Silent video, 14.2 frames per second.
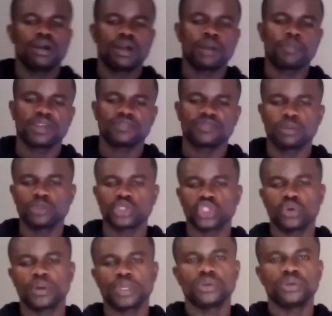Apart from
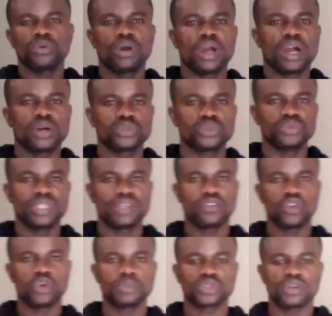showing you how to
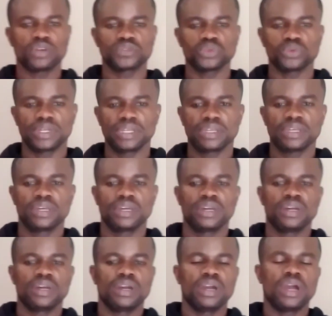develop software,
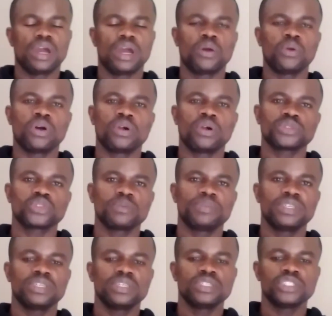I'll also
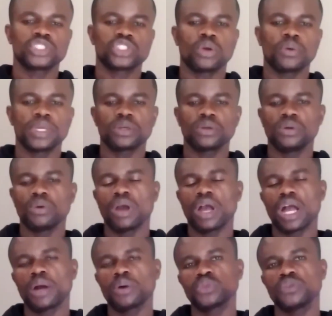be showing you
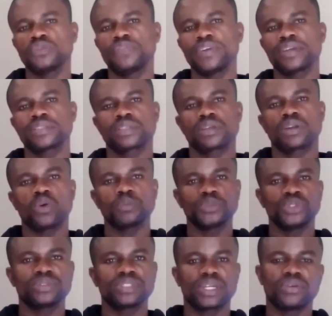how to fix
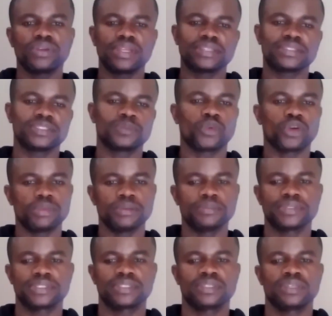computer-related
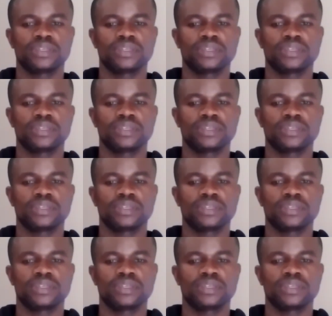problems.